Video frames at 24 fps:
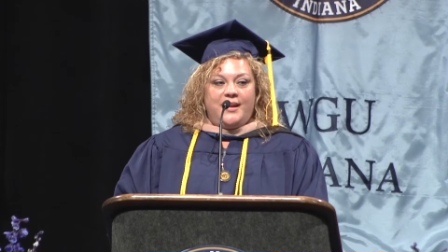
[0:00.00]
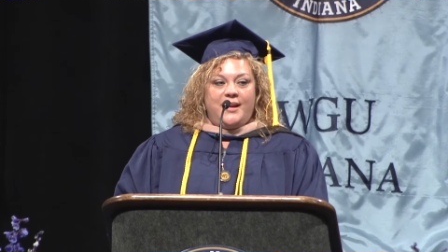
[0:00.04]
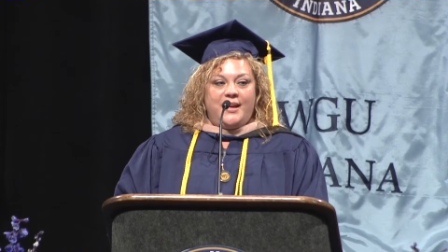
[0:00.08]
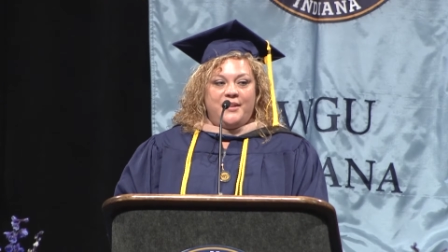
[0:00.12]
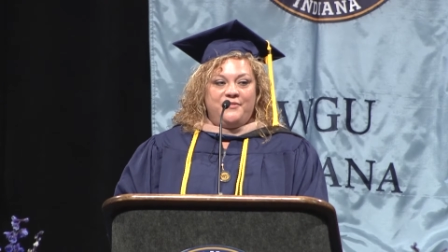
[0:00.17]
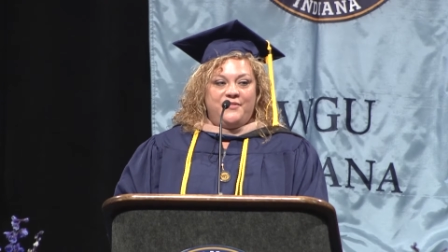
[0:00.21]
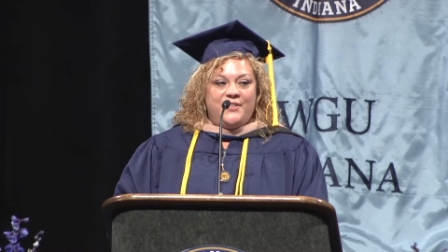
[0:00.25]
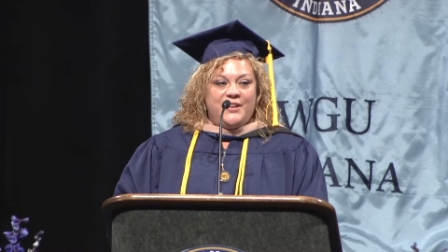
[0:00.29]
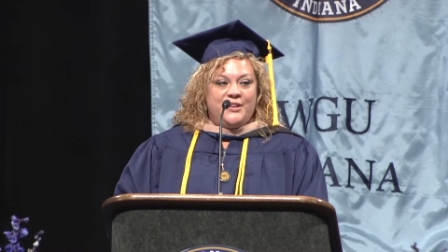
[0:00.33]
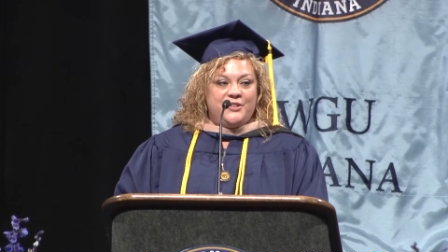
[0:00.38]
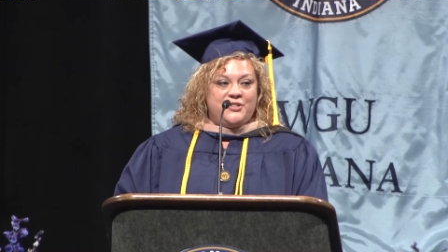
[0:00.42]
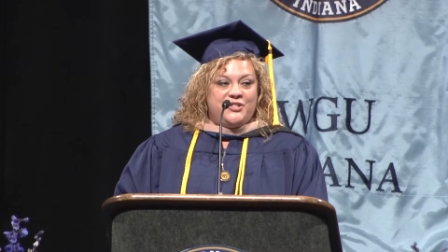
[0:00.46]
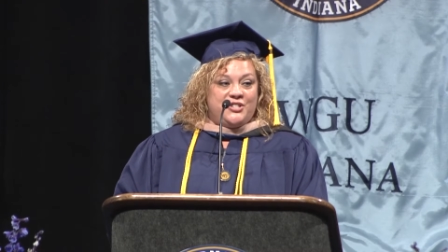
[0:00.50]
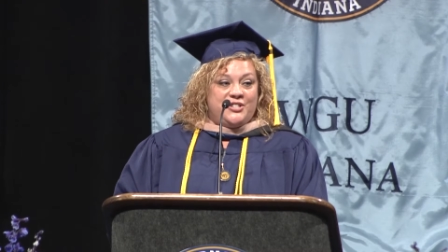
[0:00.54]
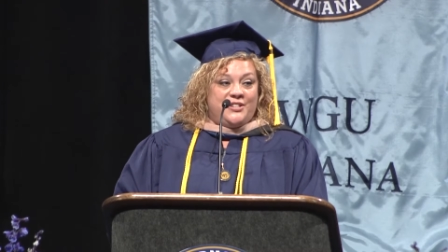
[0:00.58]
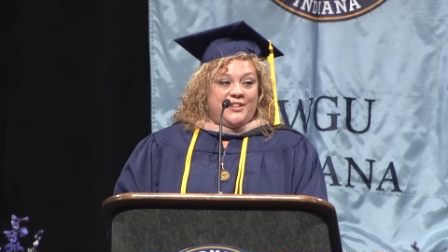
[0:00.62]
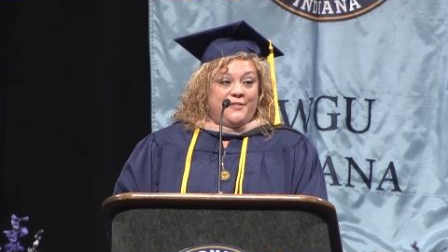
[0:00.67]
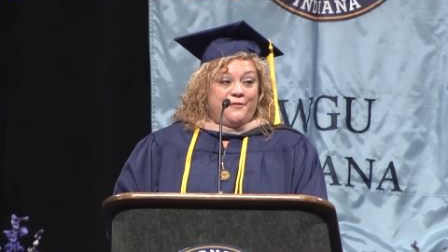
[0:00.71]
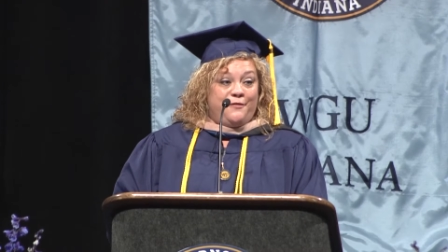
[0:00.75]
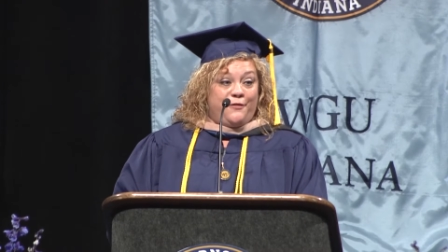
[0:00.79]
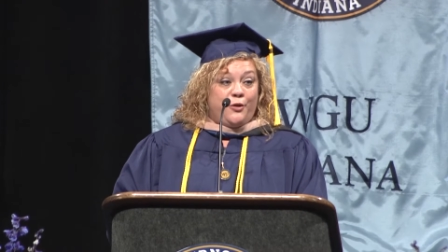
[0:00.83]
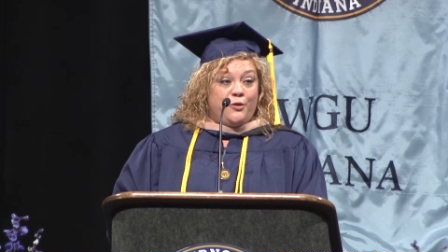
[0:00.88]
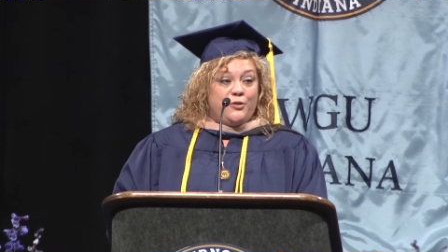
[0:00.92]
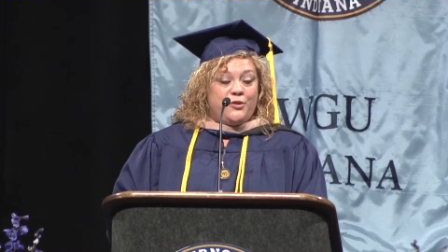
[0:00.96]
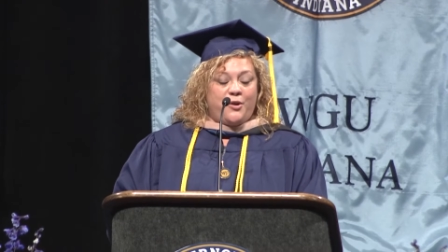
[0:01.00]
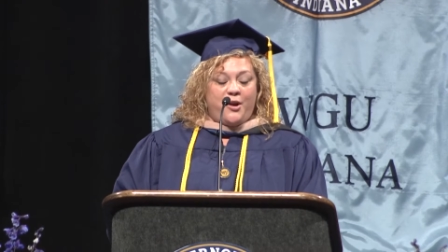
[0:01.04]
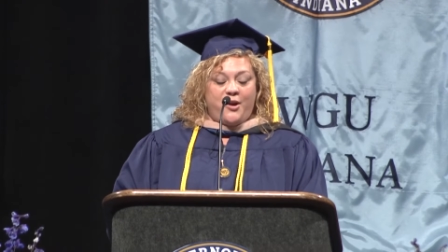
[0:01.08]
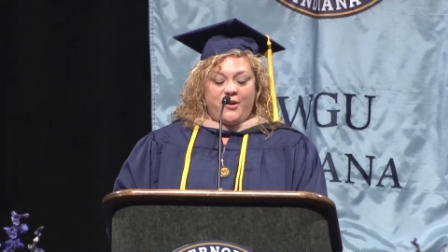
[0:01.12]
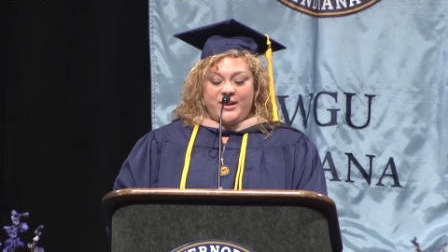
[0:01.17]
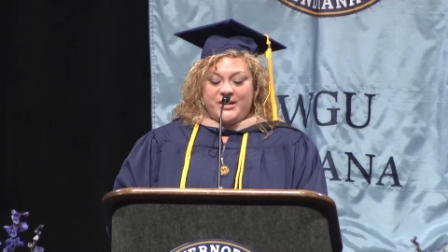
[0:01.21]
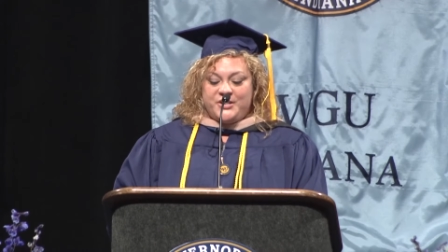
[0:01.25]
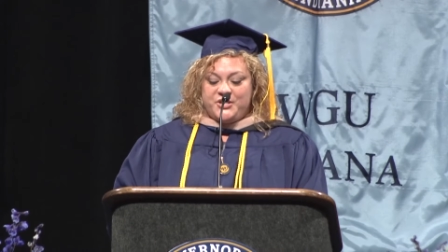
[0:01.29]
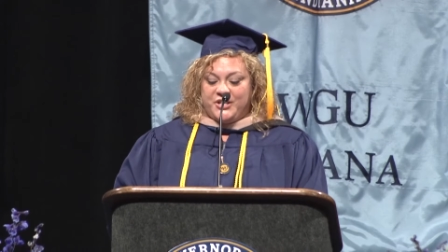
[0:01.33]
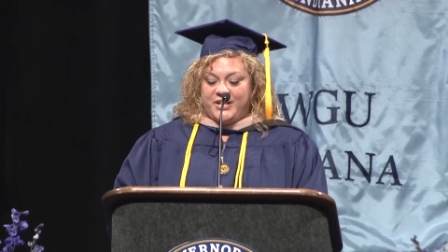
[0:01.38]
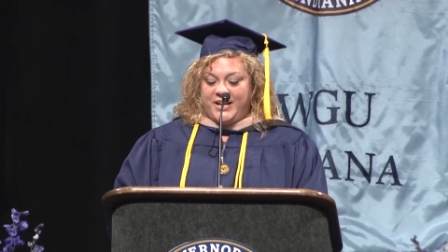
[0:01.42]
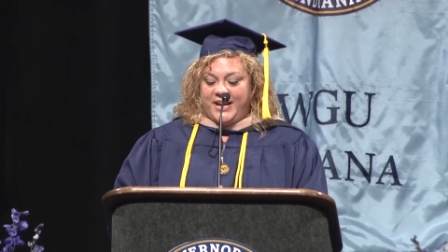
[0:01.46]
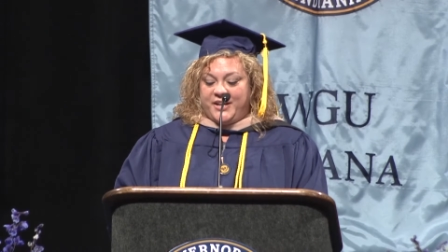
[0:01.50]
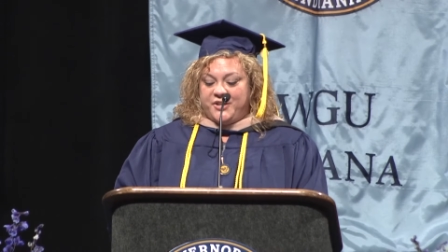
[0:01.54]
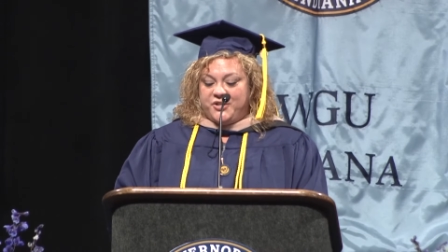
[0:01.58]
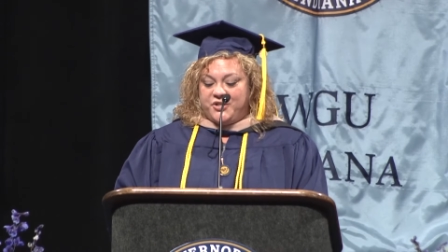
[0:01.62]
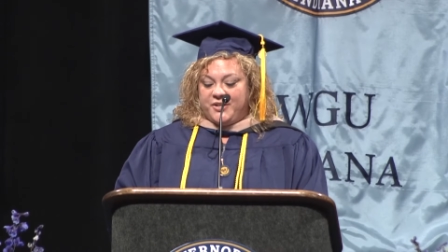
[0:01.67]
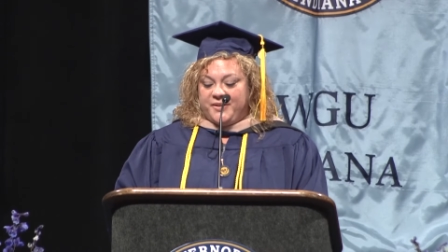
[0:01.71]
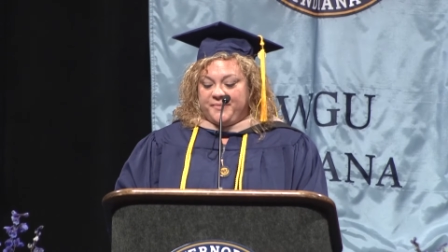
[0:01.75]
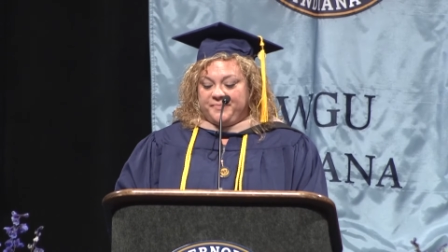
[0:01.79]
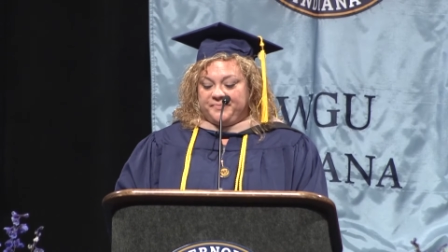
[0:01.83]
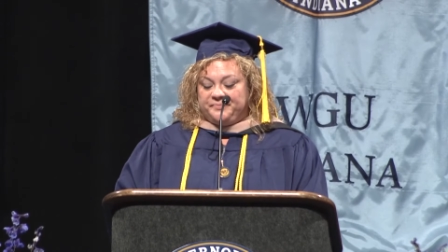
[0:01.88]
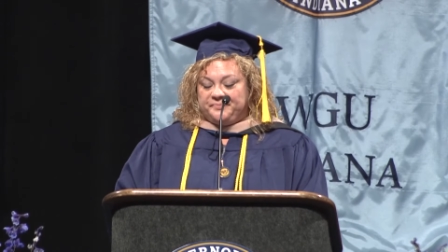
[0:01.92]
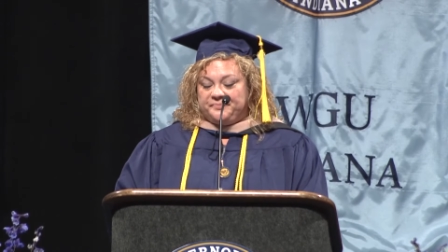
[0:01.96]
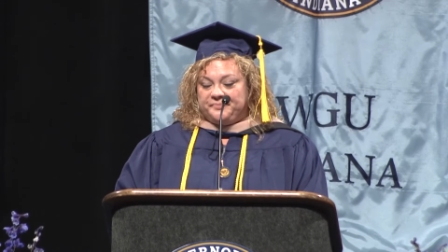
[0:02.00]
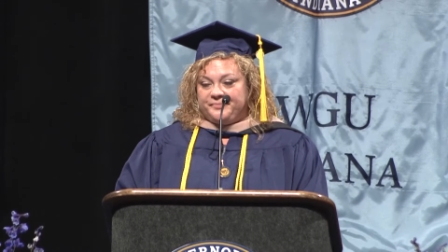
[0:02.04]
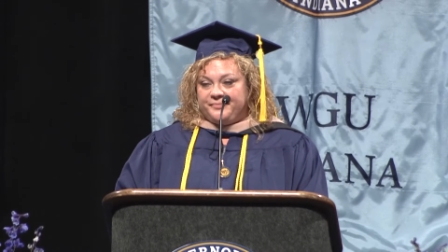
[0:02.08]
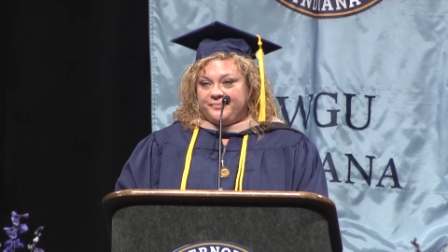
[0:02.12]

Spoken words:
and finish and further our education.